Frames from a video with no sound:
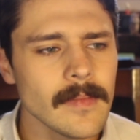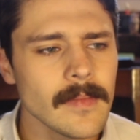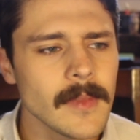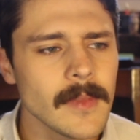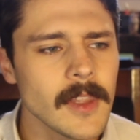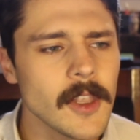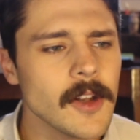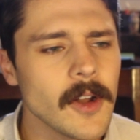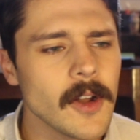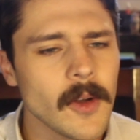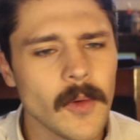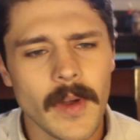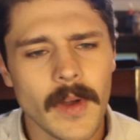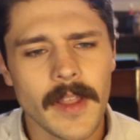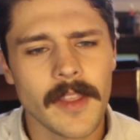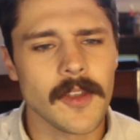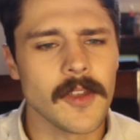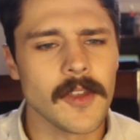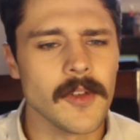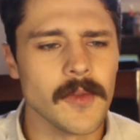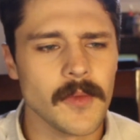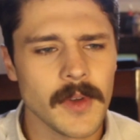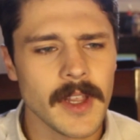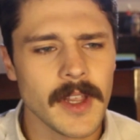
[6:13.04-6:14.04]
whether
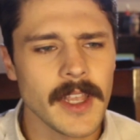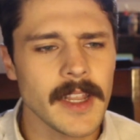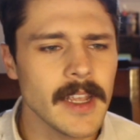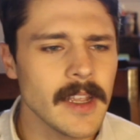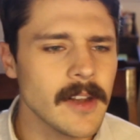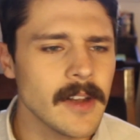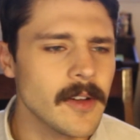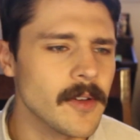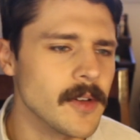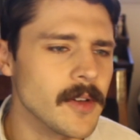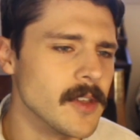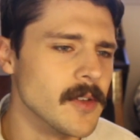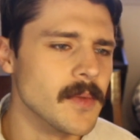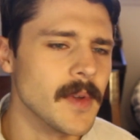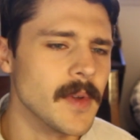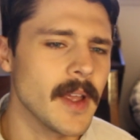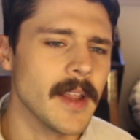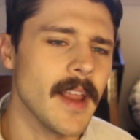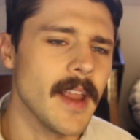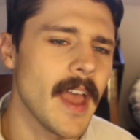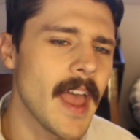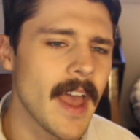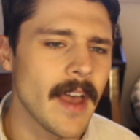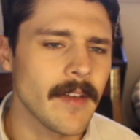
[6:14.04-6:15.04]
you read it or you
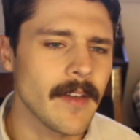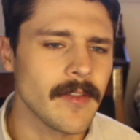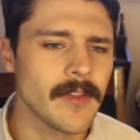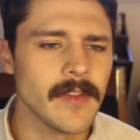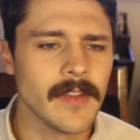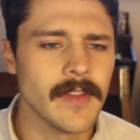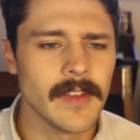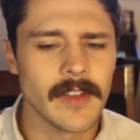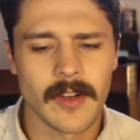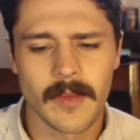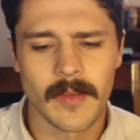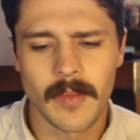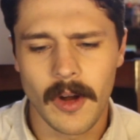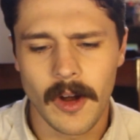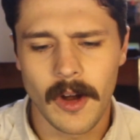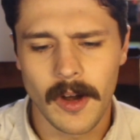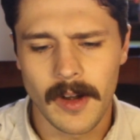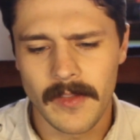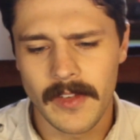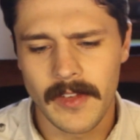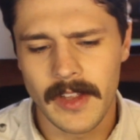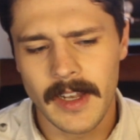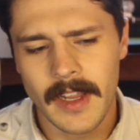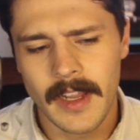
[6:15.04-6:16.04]
read half of it or
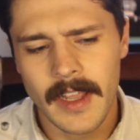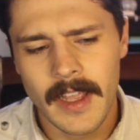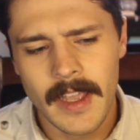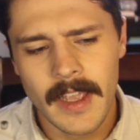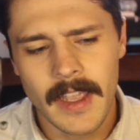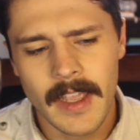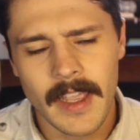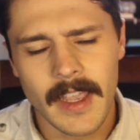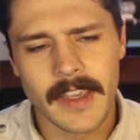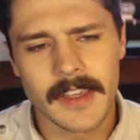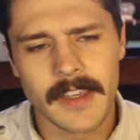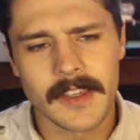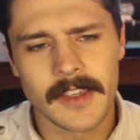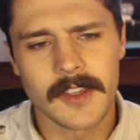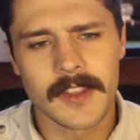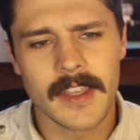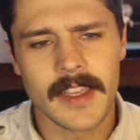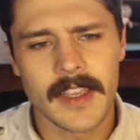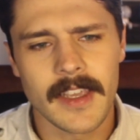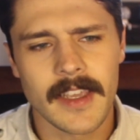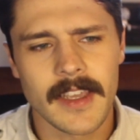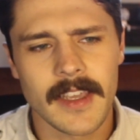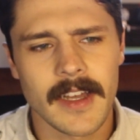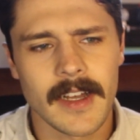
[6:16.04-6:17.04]
part of it, is
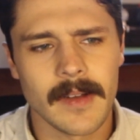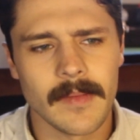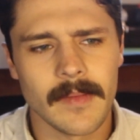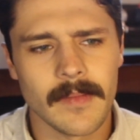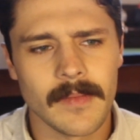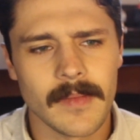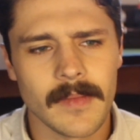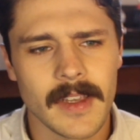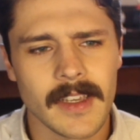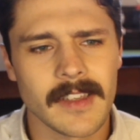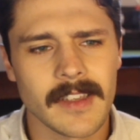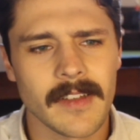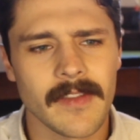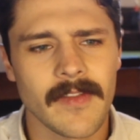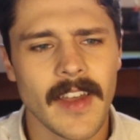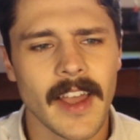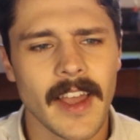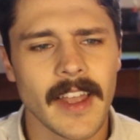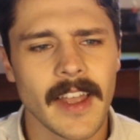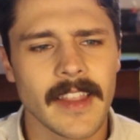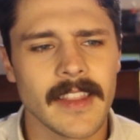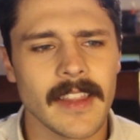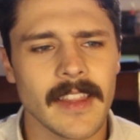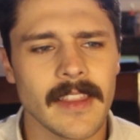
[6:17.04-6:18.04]
the
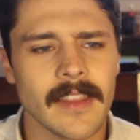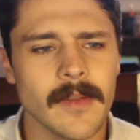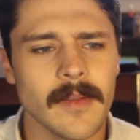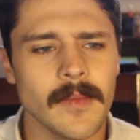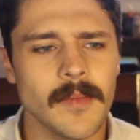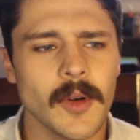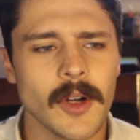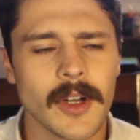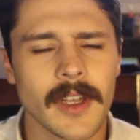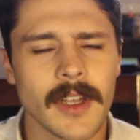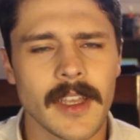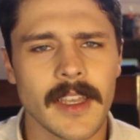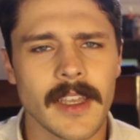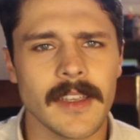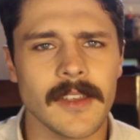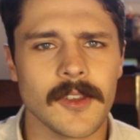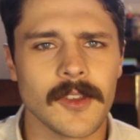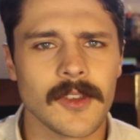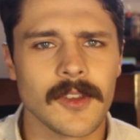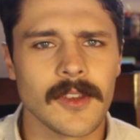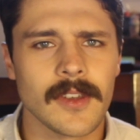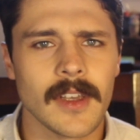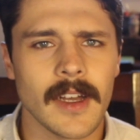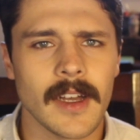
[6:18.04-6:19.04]
fact that the book
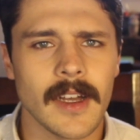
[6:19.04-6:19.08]
is